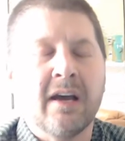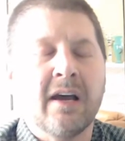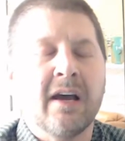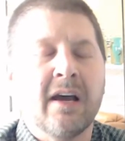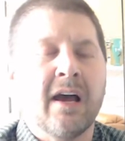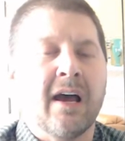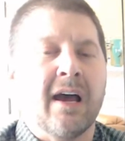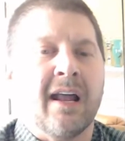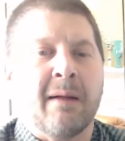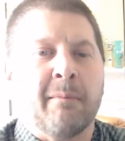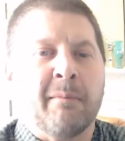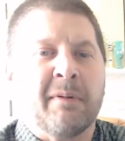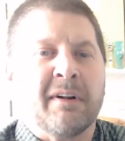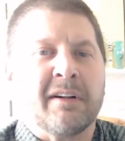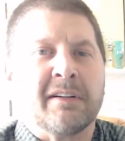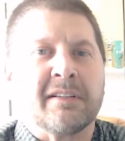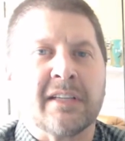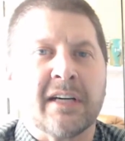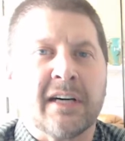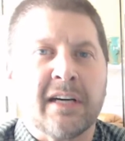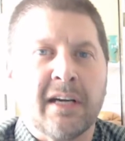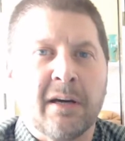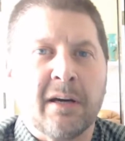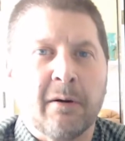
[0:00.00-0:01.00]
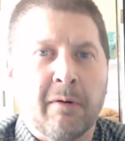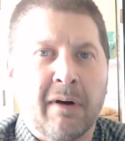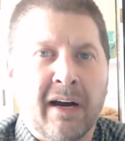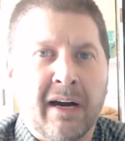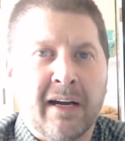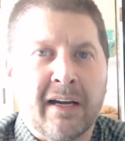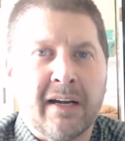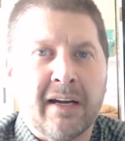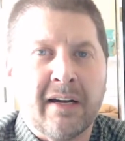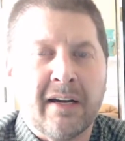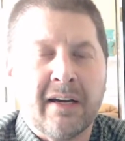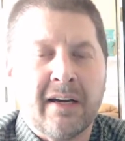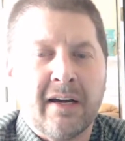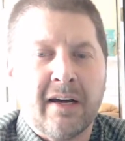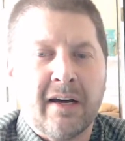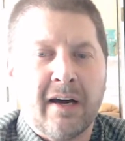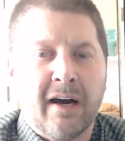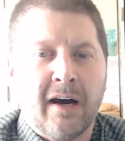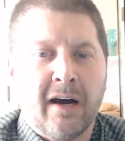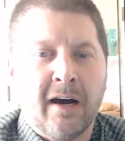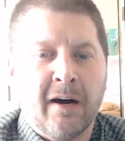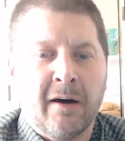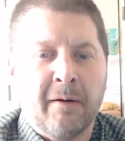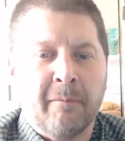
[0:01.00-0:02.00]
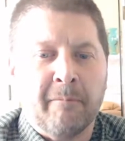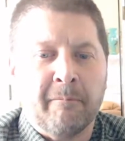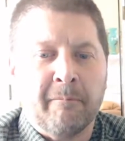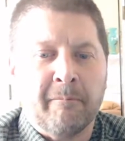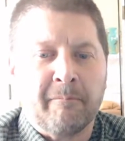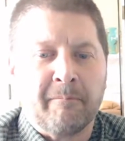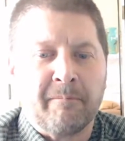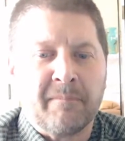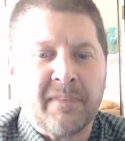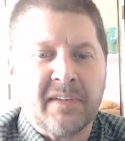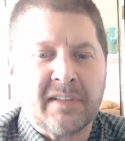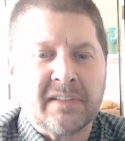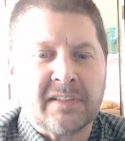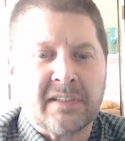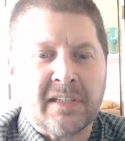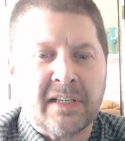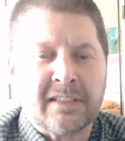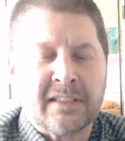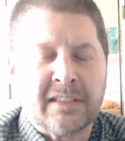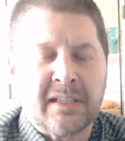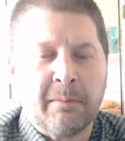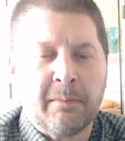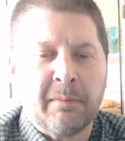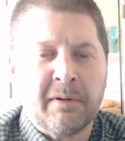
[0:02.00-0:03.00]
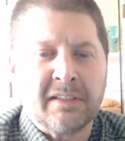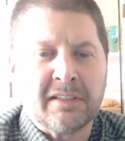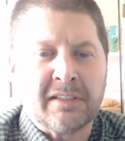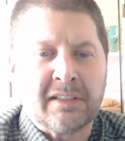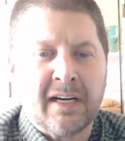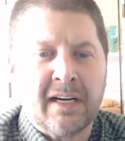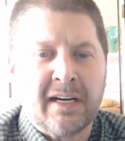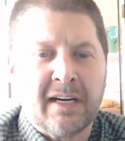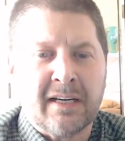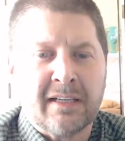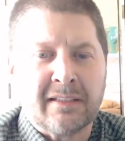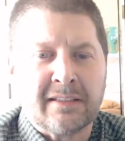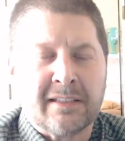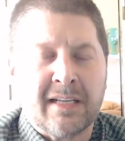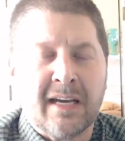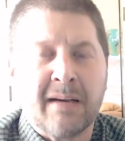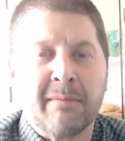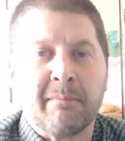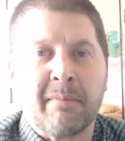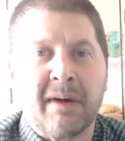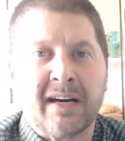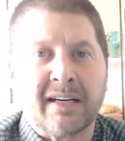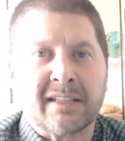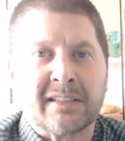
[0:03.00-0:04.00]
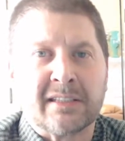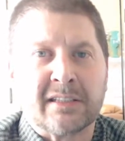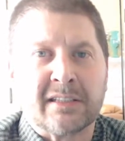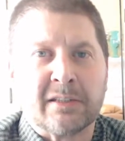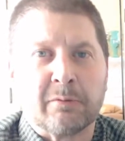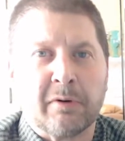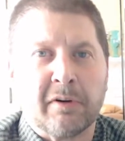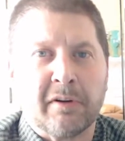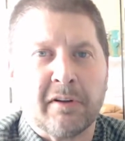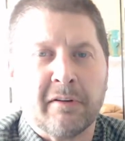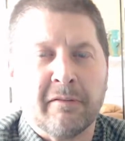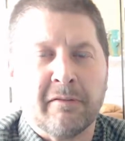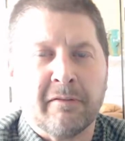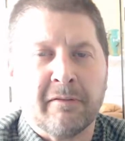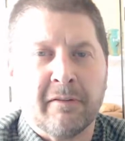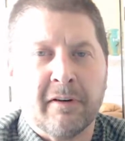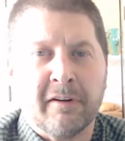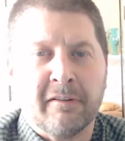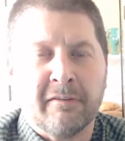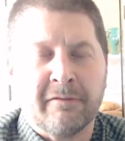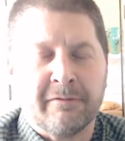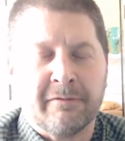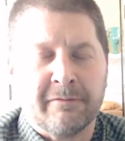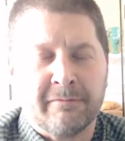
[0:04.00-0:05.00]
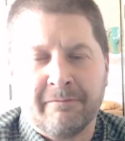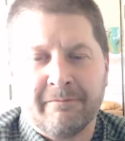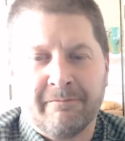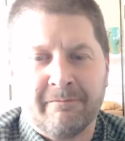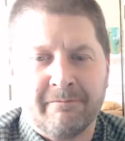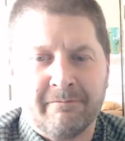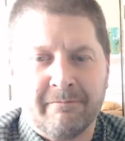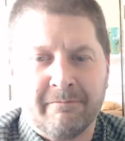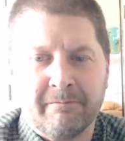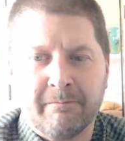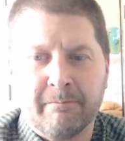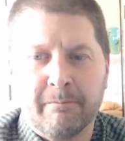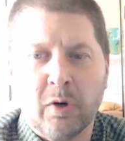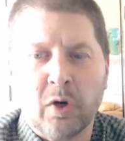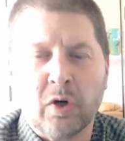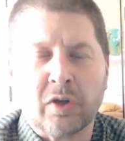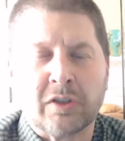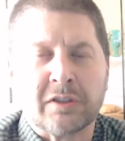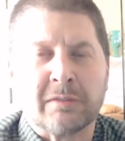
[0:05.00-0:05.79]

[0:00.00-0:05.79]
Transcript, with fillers: And I'm going to tell you why. Um, say somebody's got 10 boxes worth of, of books,